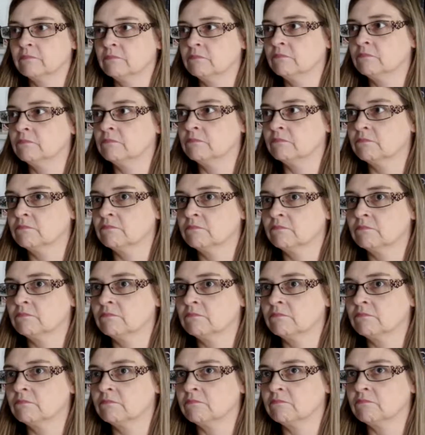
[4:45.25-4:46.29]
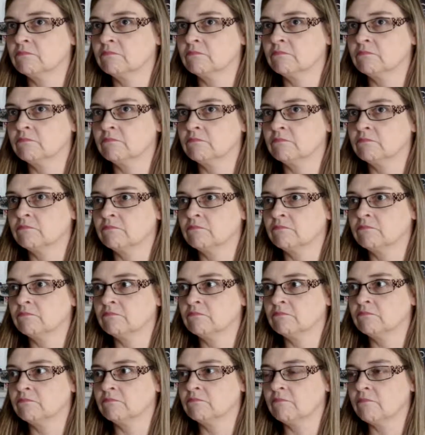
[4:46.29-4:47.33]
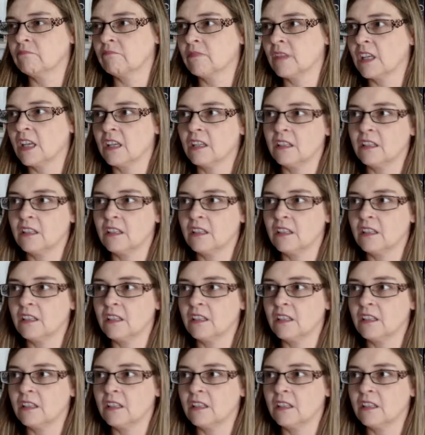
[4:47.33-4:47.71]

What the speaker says: [no speech]